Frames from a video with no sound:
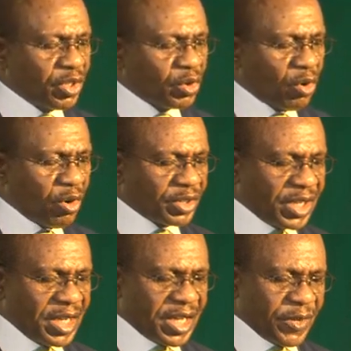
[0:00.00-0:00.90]
to
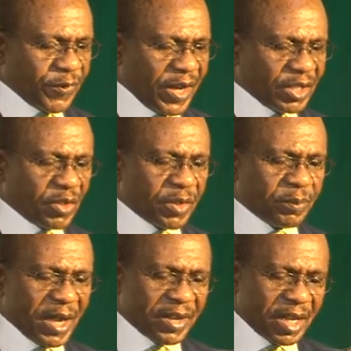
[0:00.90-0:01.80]
contain the effects of the
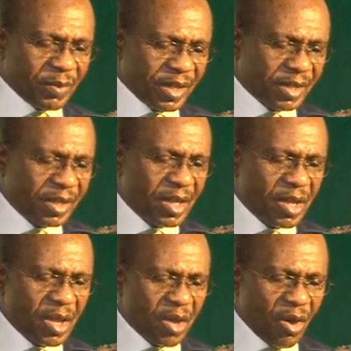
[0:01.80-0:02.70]
pandemic
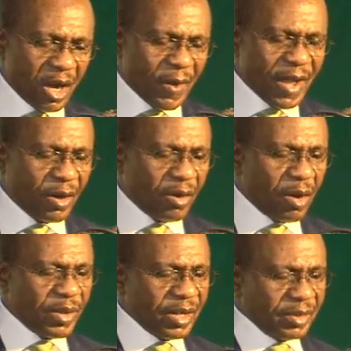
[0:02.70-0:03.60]
on our
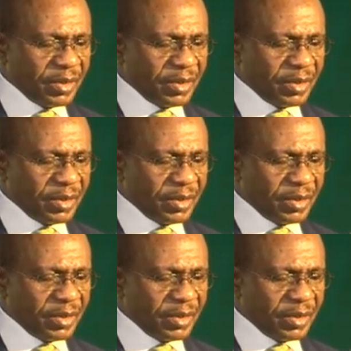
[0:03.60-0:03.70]
economy,